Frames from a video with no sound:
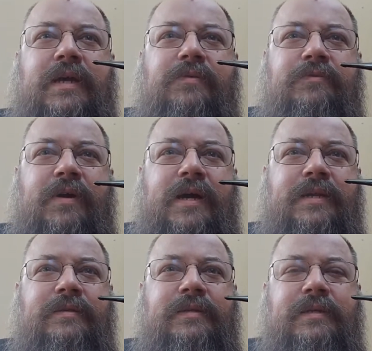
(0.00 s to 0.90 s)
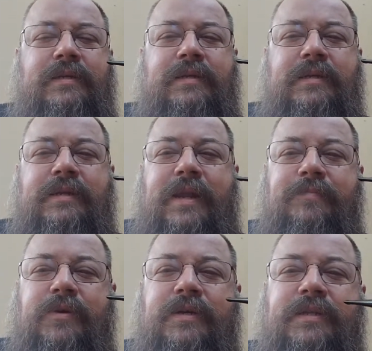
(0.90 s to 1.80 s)
I would ride
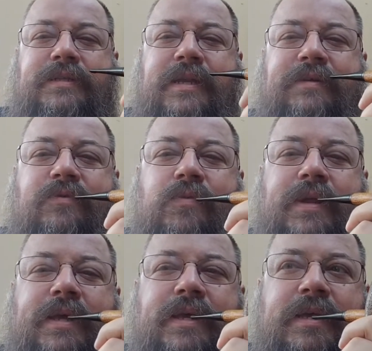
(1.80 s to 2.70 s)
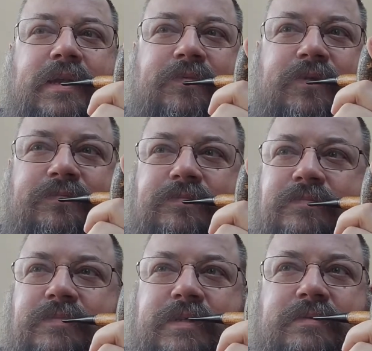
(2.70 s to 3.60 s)
neighborhoods I never went in. I would
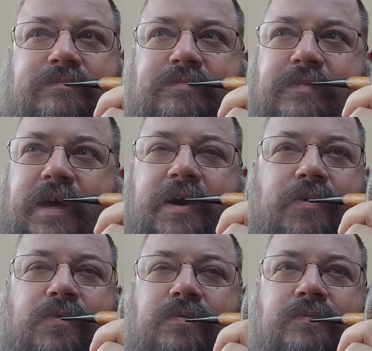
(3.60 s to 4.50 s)
just go.